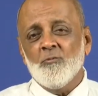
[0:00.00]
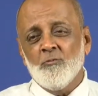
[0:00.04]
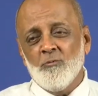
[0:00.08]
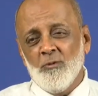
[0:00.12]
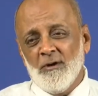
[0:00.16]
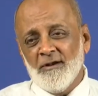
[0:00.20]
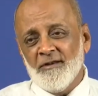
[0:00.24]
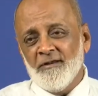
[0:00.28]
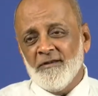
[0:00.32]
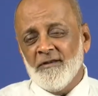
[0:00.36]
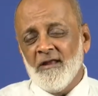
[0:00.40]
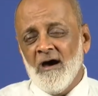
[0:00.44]
to
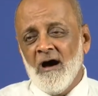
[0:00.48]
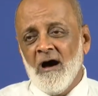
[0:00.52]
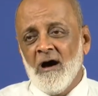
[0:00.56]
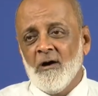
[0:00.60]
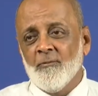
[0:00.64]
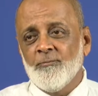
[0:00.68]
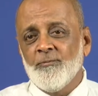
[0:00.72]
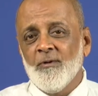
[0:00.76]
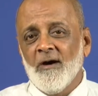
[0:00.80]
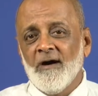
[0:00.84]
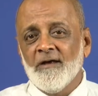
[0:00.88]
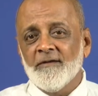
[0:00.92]
1.5
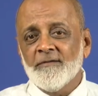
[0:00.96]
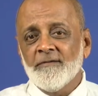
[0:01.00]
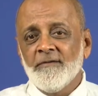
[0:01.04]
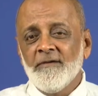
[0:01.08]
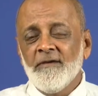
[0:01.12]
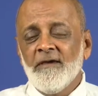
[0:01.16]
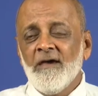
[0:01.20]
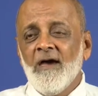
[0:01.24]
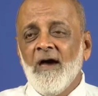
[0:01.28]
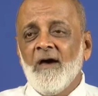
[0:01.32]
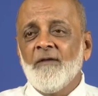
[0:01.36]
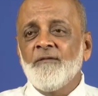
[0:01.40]
hours,
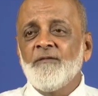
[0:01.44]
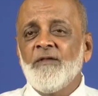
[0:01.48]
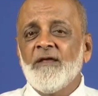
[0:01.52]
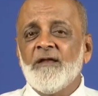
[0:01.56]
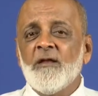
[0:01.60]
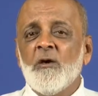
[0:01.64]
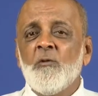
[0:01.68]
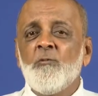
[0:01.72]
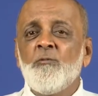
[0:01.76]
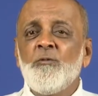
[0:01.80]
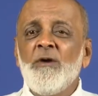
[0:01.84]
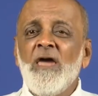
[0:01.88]
and
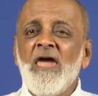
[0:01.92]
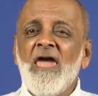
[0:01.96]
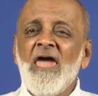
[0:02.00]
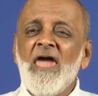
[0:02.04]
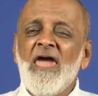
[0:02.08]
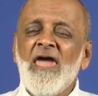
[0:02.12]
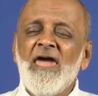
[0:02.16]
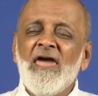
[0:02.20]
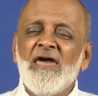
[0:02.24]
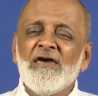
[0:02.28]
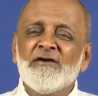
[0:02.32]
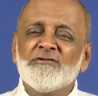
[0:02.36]
there are
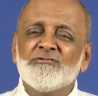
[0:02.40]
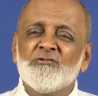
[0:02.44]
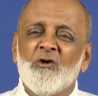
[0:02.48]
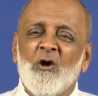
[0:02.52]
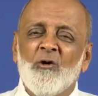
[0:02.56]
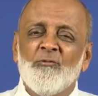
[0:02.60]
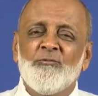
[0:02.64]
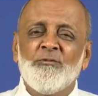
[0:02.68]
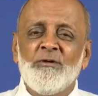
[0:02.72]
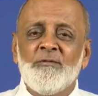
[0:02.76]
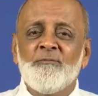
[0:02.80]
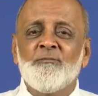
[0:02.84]
ways
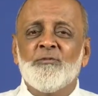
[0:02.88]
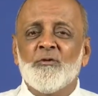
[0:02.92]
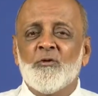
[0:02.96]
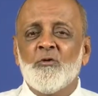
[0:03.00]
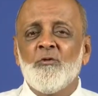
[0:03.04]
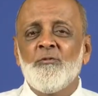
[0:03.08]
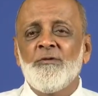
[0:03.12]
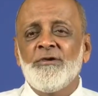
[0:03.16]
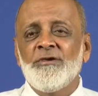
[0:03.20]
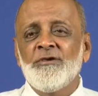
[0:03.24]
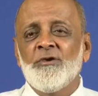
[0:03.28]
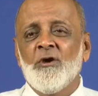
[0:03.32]
of
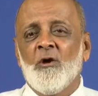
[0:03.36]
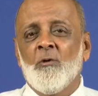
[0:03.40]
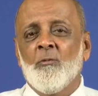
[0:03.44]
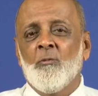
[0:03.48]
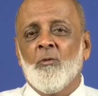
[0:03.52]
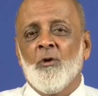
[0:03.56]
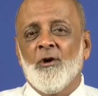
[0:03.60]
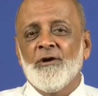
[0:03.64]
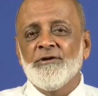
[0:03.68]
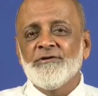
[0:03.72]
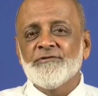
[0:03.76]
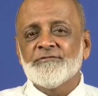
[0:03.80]
improving your
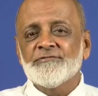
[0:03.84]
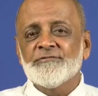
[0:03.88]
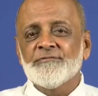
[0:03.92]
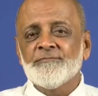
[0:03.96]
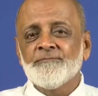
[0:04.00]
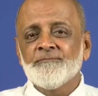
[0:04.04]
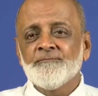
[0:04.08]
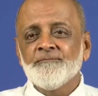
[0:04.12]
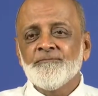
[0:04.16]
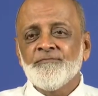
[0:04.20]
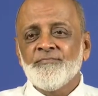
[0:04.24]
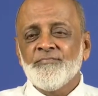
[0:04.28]
voice.
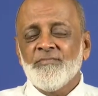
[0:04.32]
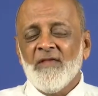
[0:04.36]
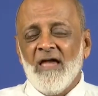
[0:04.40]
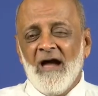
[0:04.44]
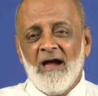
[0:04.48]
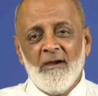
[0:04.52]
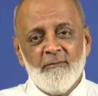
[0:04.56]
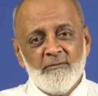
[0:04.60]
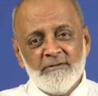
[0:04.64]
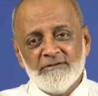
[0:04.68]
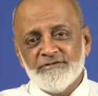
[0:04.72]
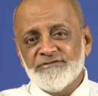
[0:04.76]

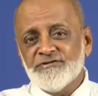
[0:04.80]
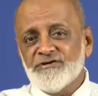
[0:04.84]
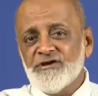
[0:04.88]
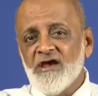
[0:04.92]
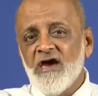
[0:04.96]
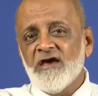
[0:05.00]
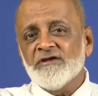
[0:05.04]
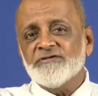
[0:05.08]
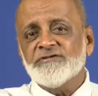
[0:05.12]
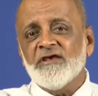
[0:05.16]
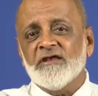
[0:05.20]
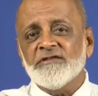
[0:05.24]
I will
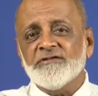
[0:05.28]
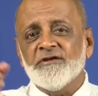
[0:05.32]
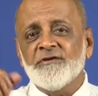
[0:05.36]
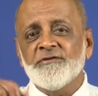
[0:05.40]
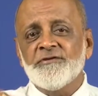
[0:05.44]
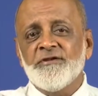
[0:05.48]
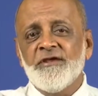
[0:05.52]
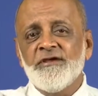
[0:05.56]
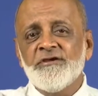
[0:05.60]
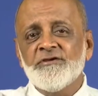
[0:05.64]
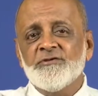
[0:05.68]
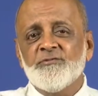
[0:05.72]
share
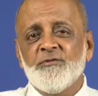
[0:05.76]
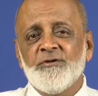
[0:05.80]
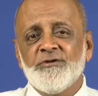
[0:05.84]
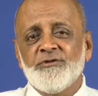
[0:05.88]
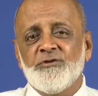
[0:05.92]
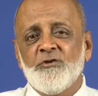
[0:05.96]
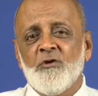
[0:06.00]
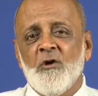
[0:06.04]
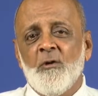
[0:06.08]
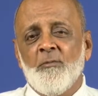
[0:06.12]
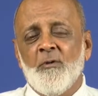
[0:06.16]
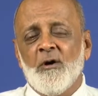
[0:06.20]
certain things
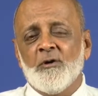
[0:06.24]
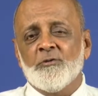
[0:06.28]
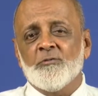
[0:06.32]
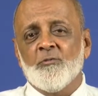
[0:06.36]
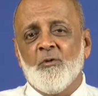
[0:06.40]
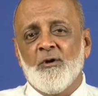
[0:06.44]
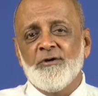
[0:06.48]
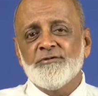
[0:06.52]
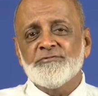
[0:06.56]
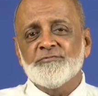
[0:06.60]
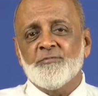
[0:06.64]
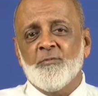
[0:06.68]
with you about
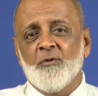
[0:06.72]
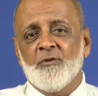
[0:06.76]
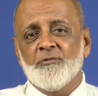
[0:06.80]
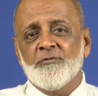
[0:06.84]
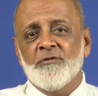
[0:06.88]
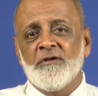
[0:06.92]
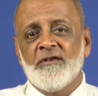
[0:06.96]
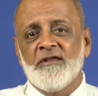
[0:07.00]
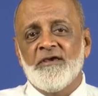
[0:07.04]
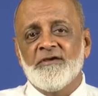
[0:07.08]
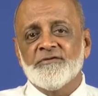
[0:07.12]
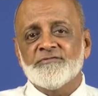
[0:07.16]
voice
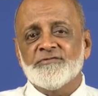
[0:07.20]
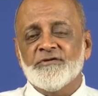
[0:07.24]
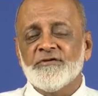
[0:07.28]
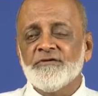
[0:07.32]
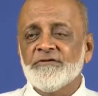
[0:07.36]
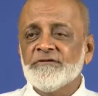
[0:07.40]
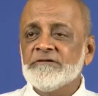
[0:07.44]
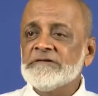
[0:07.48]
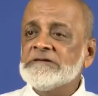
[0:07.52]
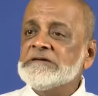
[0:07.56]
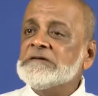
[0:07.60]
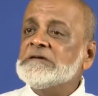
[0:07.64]

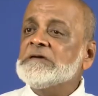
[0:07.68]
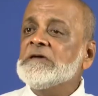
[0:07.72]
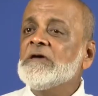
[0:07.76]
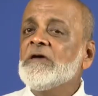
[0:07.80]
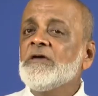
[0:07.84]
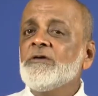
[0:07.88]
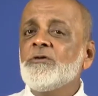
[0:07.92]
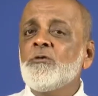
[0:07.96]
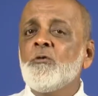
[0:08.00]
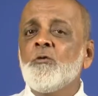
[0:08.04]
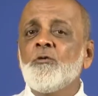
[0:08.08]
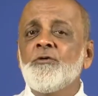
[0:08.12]
modulation.
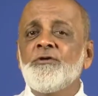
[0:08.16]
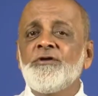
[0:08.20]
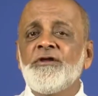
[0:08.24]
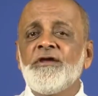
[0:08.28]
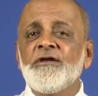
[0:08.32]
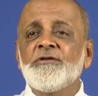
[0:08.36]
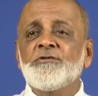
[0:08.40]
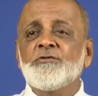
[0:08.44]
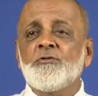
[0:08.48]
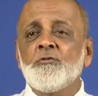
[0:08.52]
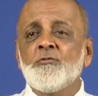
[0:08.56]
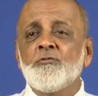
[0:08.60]
You
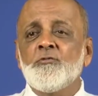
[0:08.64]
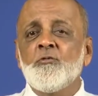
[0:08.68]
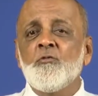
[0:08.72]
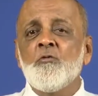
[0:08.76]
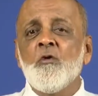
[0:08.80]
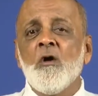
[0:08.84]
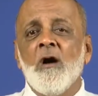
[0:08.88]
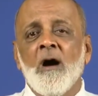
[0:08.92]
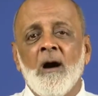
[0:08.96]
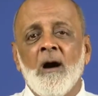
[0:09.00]
need to do